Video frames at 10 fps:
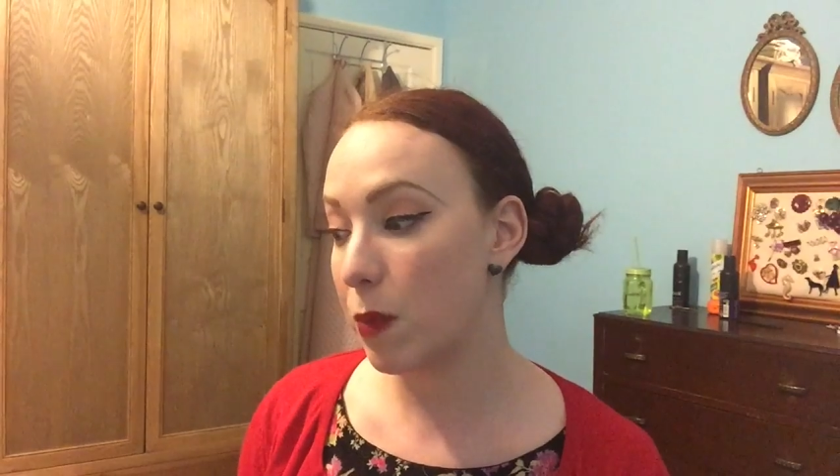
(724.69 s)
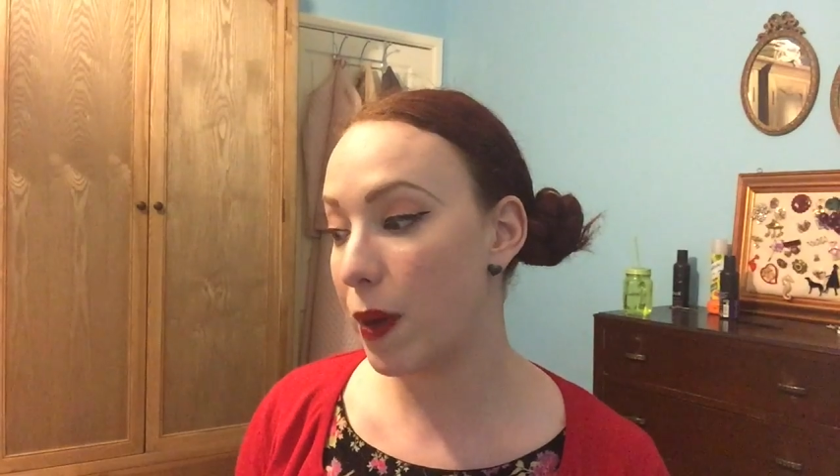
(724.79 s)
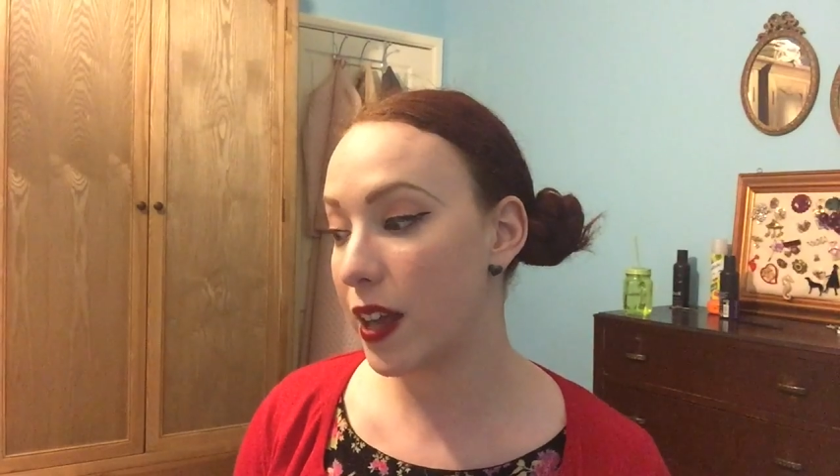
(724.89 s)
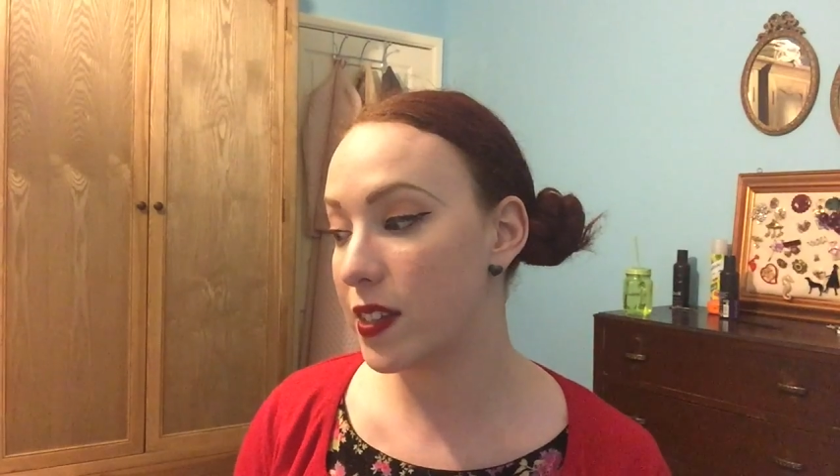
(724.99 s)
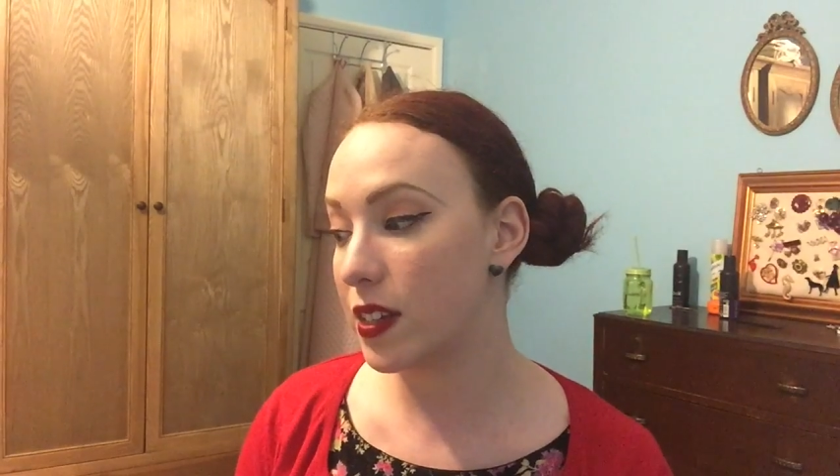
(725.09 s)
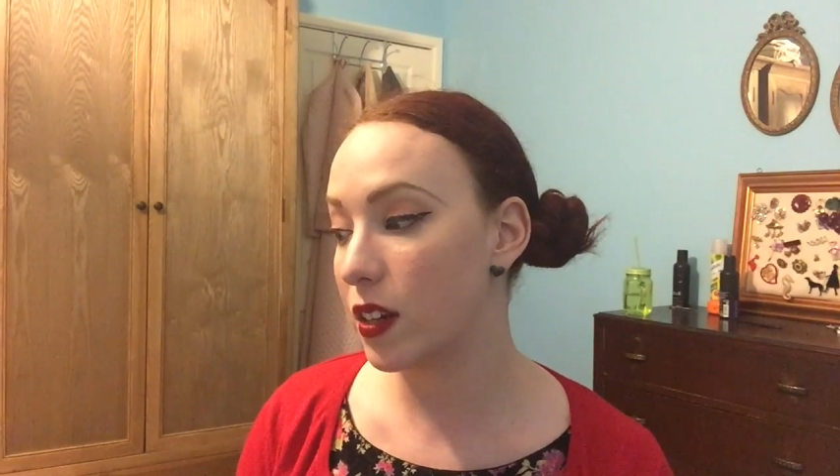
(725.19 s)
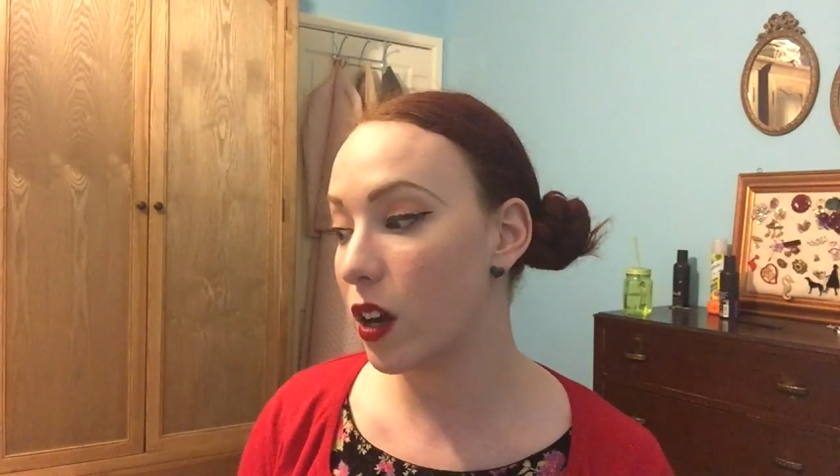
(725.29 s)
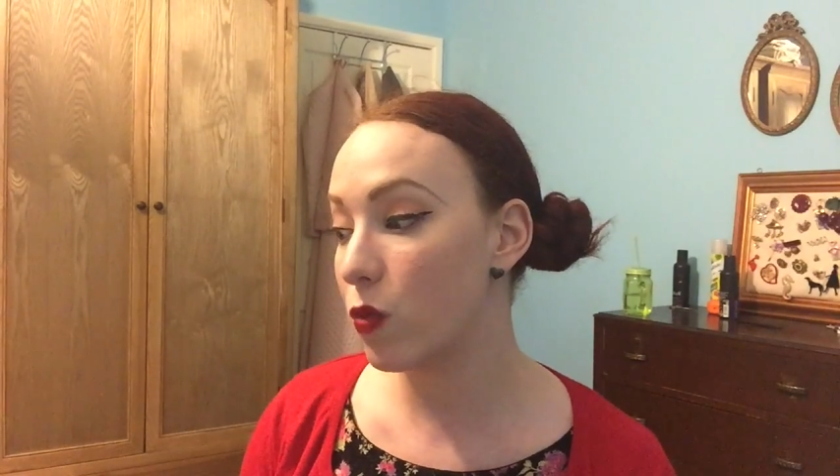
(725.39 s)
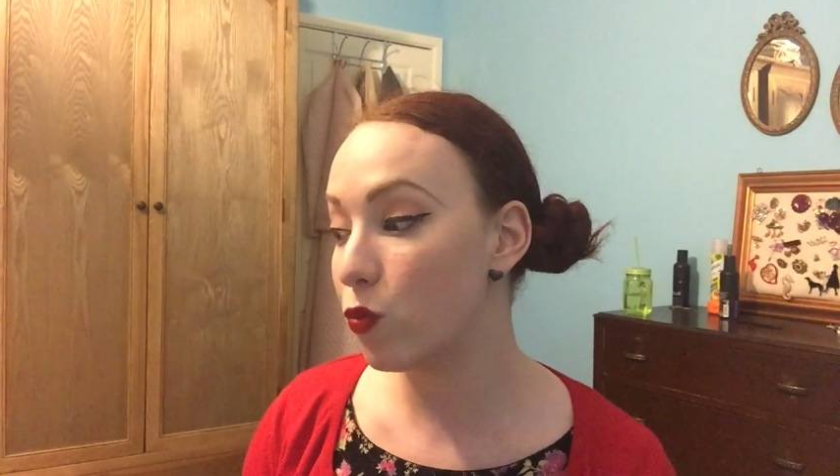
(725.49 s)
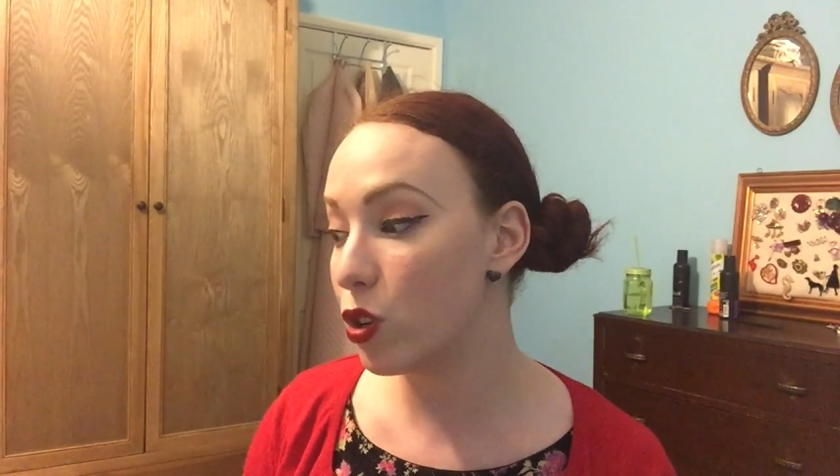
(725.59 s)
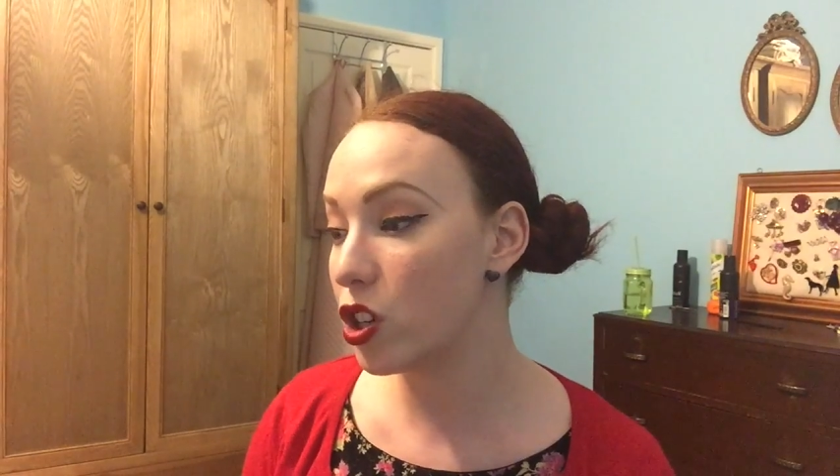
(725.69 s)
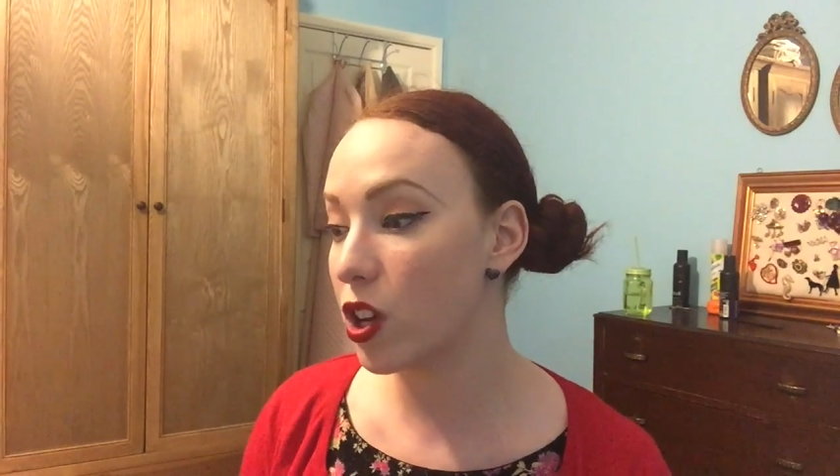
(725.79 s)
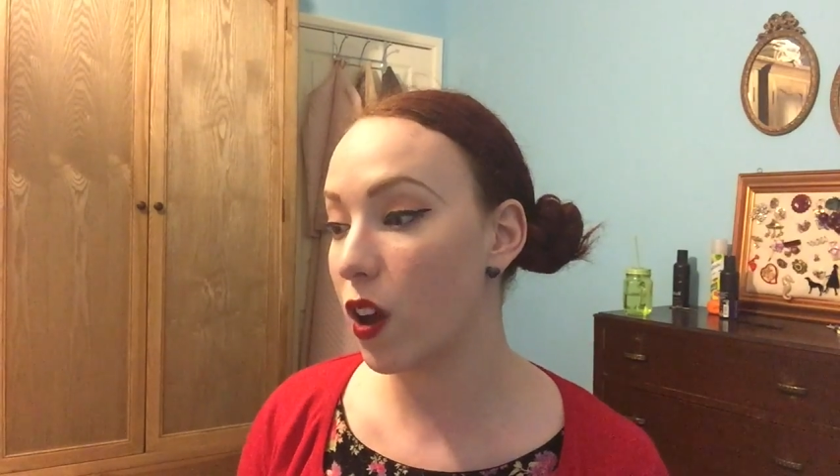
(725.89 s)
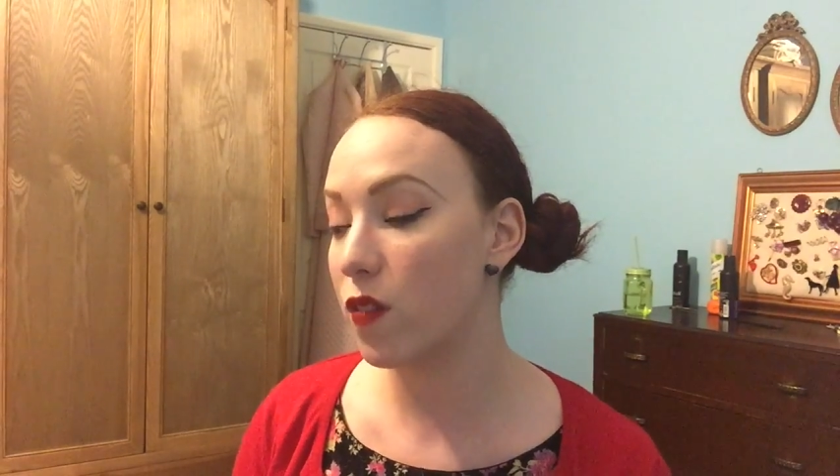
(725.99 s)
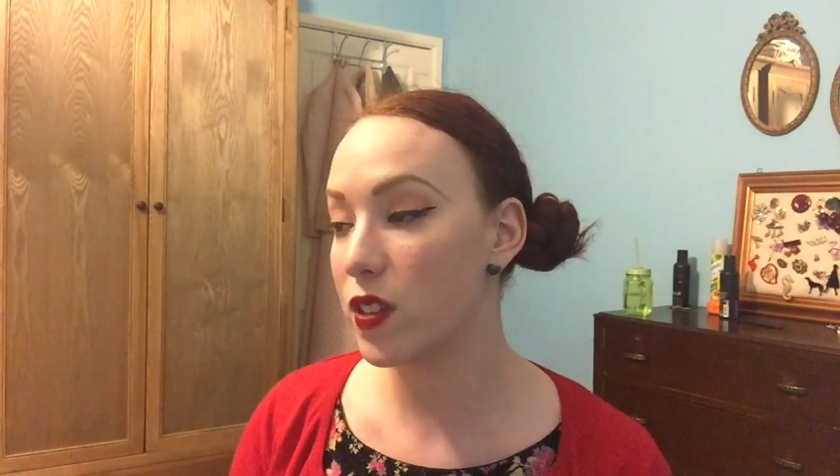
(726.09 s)
pattern, I would
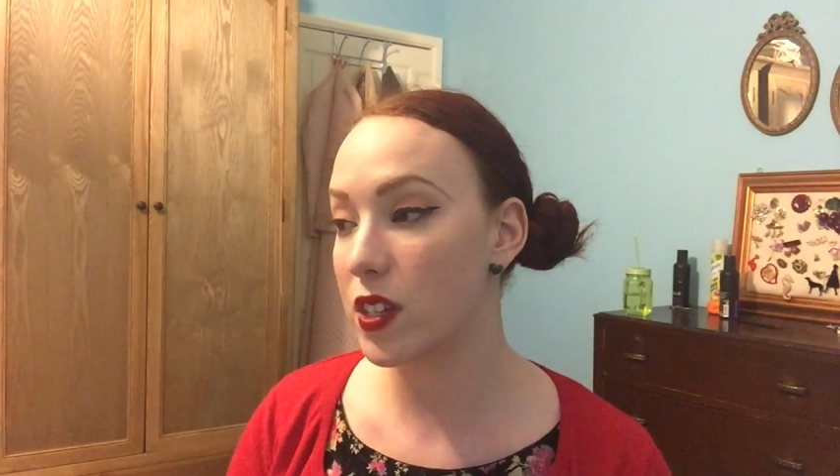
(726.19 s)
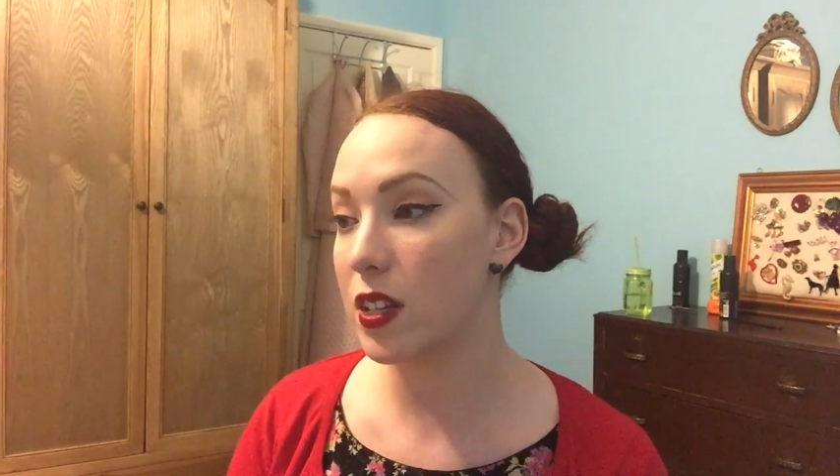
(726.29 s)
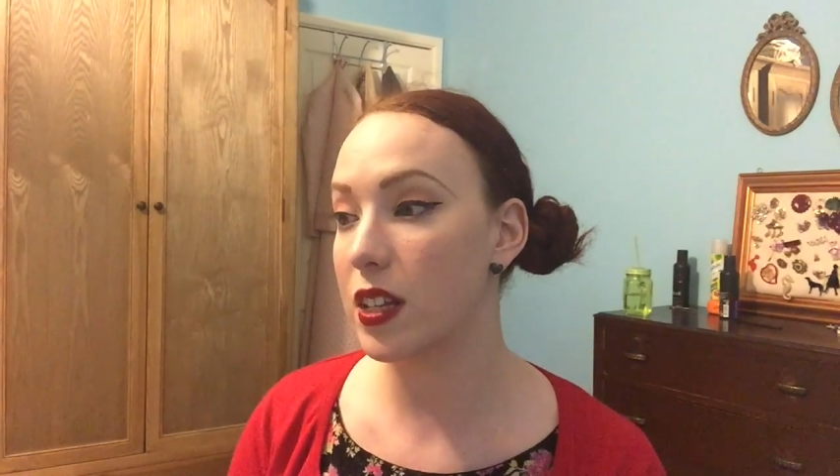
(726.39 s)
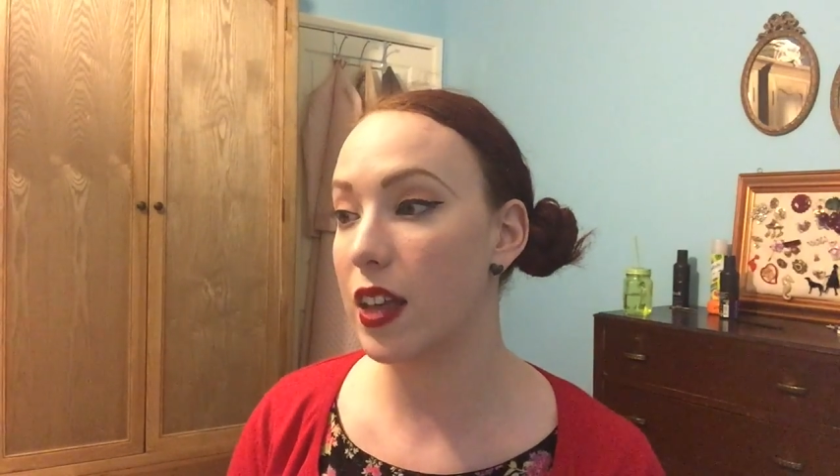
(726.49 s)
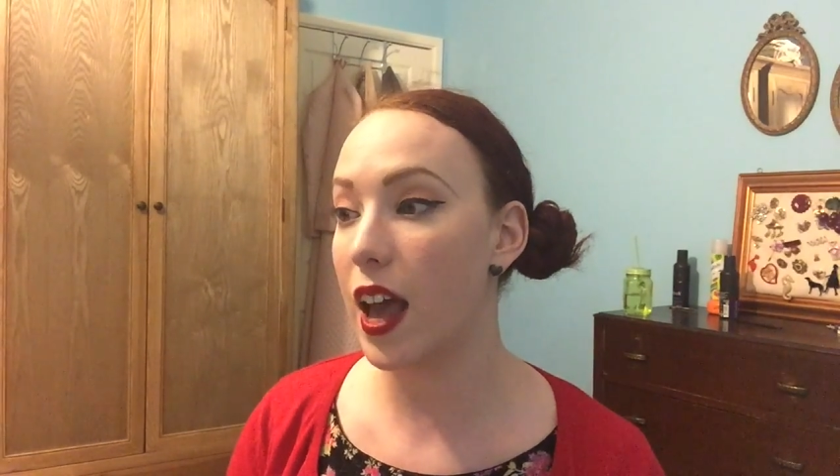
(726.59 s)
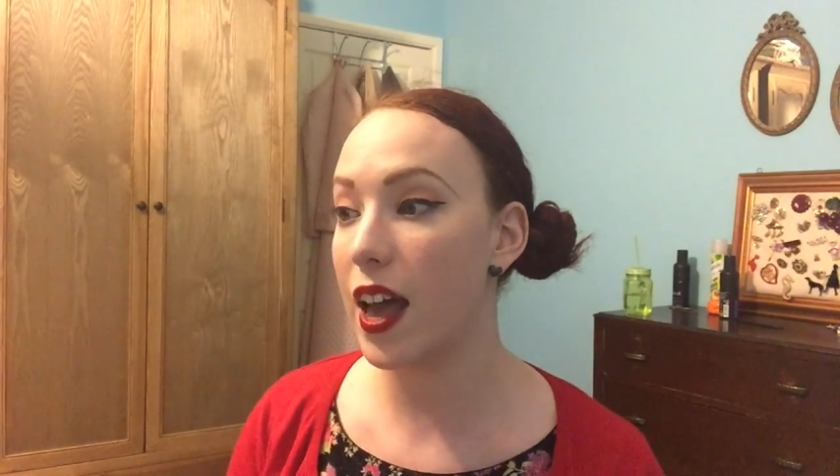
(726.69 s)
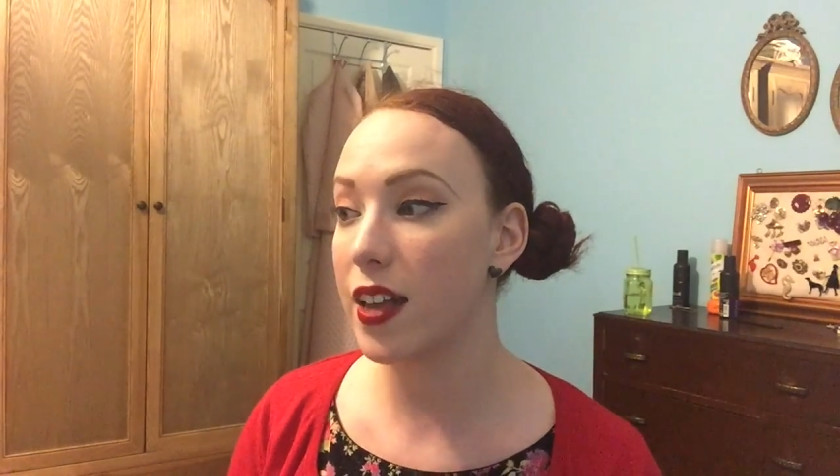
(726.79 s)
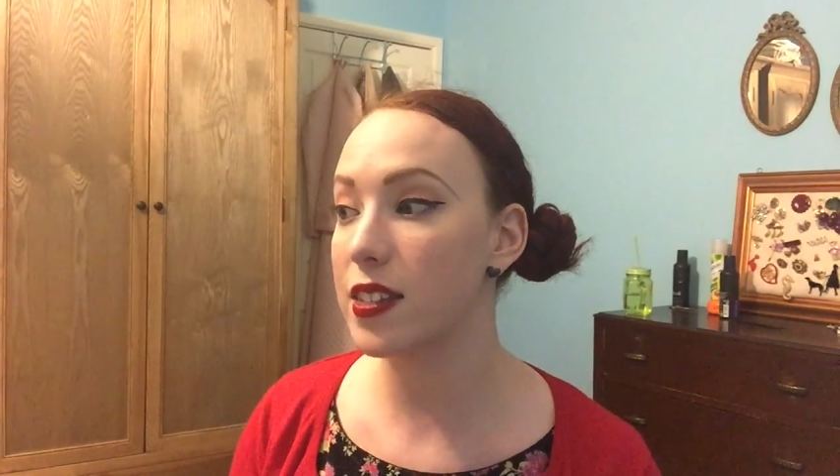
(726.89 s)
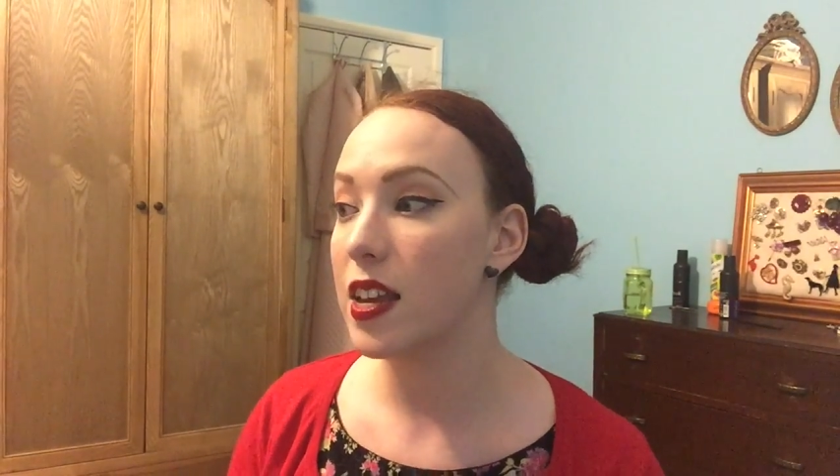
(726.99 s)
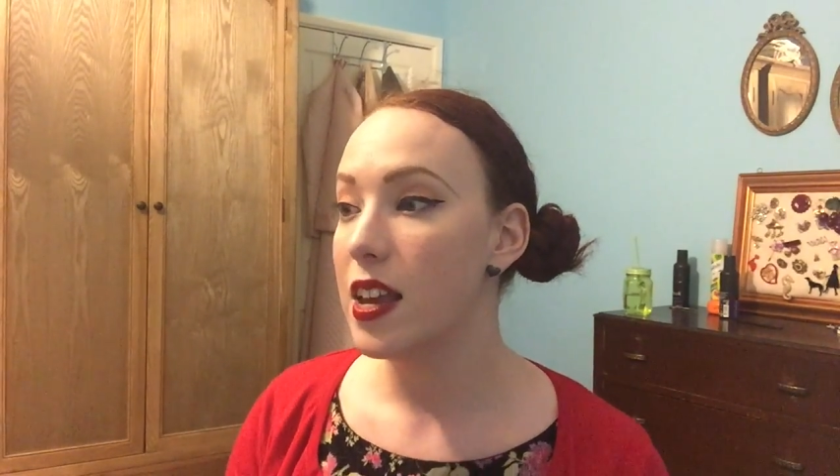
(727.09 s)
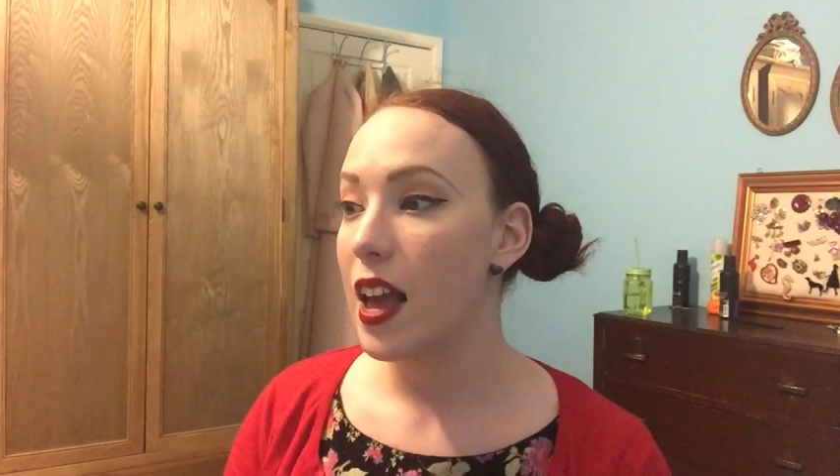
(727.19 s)
go for something that has